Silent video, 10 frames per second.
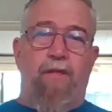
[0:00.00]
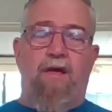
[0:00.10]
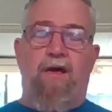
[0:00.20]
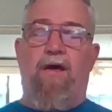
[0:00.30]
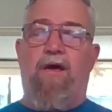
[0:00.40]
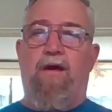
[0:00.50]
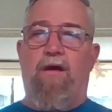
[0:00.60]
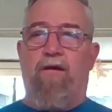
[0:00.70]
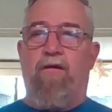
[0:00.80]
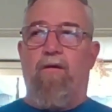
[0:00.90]

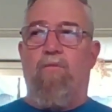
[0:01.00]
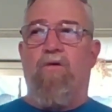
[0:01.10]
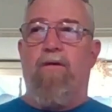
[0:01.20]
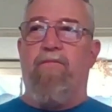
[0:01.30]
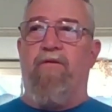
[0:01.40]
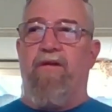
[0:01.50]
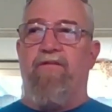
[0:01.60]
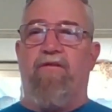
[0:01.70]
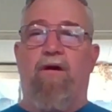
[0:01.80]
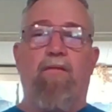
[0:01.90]
And what I'm doing
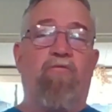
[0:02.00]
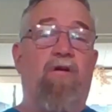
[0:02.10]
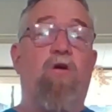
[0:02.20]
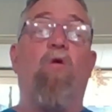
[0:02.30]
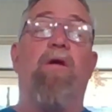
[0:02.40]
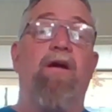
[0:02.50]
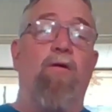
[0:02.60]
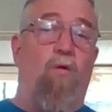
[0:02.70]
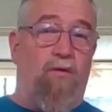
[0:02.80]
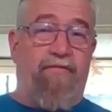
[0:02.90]
is I'm recording
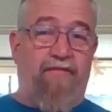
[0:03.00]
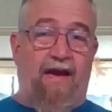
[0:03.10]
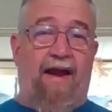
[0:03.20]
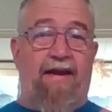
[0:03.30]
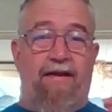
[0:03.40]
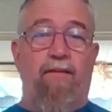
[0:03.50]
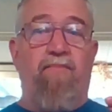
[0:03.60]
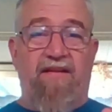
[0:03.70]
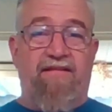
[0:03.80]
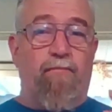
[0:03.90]
all of the Ada
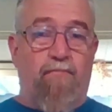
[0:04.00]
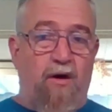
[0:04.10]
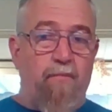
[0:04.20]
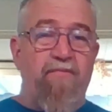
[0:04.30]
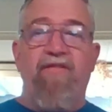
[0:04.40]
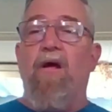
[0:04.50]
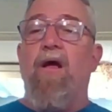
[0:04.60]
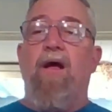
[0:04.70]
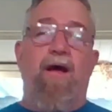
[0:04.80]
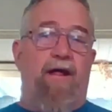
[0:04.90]
bits and bobs,
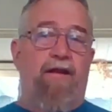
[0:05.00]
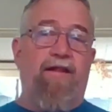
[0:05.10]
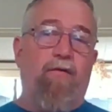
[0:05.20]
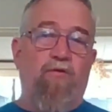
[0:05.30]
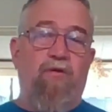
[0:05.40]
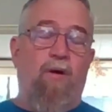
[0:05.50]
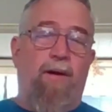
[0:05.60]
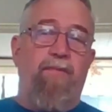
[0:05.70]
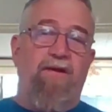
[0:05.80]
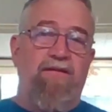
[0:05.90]
and they will go
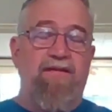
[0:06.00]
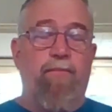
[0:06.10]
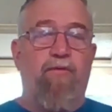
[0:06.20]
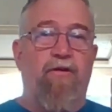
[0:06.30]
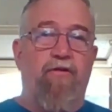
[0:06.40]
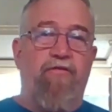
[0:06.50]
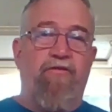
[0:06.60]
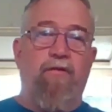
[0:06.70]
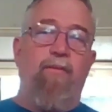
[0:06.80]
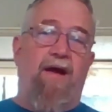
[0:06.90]
up in a separate
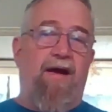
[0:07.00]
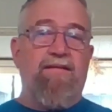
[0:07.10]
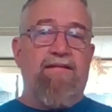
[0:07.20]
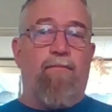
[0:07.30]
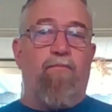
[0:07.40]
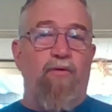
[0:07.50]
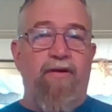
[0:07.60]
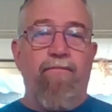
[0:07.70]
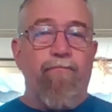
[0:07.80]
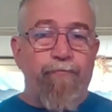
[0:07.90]
YouTube at some point.